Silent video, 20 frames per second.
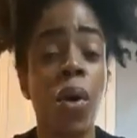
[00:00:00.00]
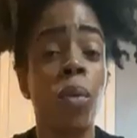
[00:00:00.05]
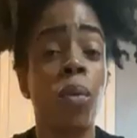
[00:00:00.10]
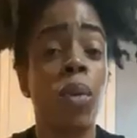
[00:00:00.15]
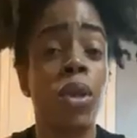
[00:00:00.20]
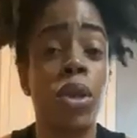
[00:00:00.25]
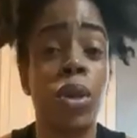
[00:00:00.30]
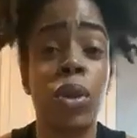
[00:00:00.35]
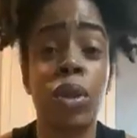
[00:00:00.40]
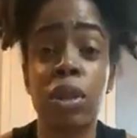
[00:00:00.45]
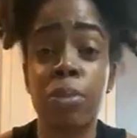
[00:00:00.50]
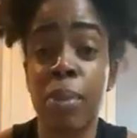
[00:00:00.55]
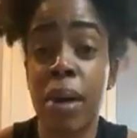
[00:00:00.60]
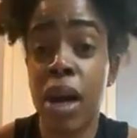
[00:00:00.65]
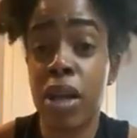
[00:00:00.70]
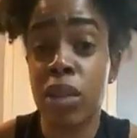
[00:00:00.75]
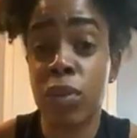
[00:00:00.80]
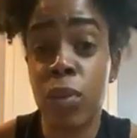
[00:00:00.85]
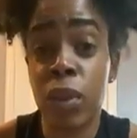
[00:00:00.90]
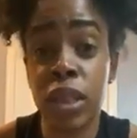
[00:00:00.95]
When your
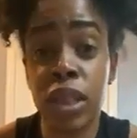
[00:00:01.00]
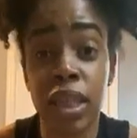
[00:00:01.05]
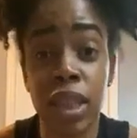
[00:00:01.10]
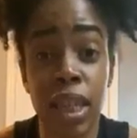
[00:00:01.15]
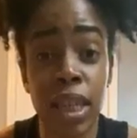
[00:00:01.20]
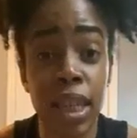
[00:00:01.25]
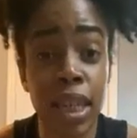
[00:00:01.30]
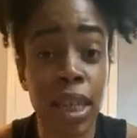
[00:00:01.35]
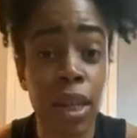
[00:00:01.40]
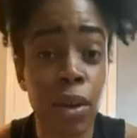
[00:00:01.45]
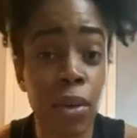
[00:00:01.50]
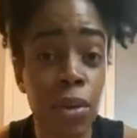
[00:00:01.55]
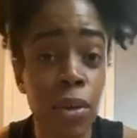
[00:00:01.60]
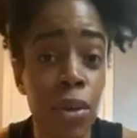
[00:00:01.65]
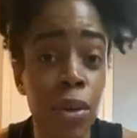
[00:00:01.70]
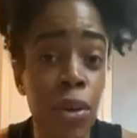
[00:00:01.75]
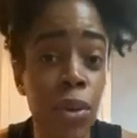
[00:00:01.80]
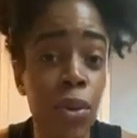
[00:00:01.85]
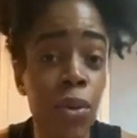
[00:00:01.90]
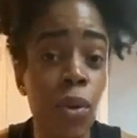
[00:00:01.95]
spouse wants to lick
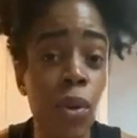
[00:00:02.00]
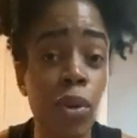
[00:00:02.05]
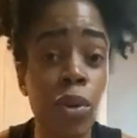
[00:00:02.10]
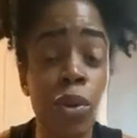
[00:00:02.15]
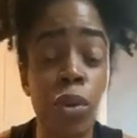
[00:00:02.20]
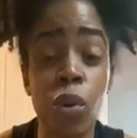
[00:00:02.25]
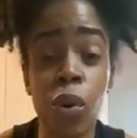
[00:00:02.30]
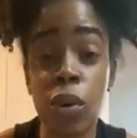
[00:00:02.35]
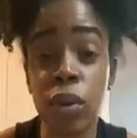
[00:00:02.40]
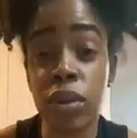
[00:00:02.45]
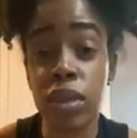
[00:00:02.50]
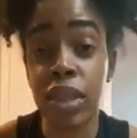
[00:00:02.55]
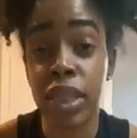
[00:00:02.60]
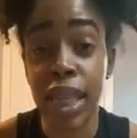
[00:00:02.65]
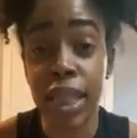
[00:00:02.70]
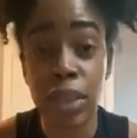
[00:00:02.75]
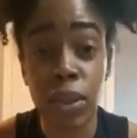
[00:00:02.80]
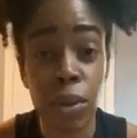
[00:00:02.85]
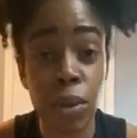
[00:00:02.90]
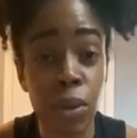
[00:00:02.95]
on you or do oral
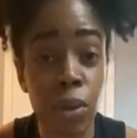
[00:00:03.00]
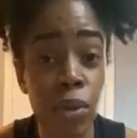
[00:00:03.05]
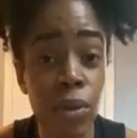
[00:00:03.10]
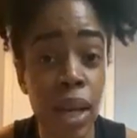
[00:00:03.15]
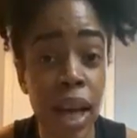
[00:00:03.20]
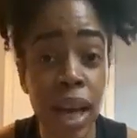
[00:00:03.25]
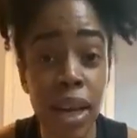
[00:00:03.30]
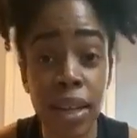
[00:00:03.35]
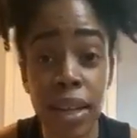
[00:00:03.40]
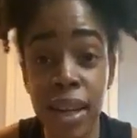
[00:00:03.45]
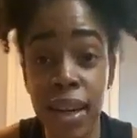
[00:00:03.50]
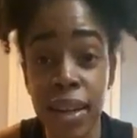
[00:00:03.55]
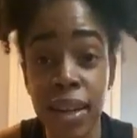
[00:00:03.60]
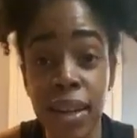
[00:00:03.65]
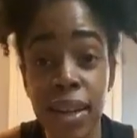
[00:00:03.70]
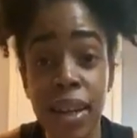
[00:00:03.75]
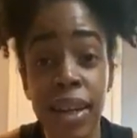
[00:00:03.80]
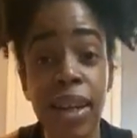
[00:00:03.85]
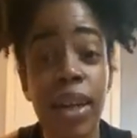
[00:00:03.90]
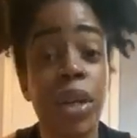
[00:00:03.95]
sex on you down
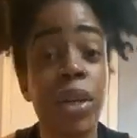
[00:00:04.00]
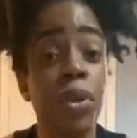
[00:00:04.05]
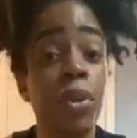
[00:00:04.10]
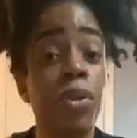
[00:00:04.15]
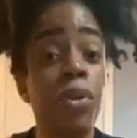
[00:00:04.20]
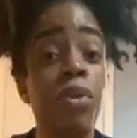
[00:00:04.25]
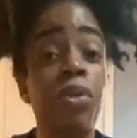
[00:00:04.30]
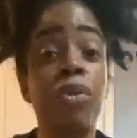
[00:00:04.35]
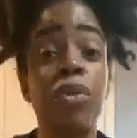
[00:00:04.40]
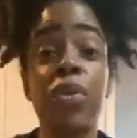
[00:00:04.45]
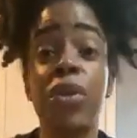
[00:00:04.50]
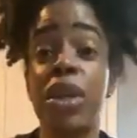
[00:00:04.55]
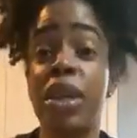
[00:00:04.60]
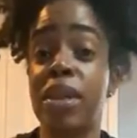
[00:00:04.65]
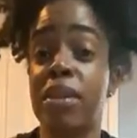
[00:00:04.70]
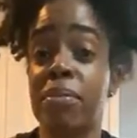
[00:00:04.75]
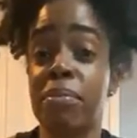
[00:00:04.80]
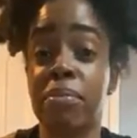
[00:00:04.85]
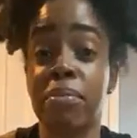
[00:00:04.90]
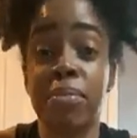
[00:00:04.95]
there, you free.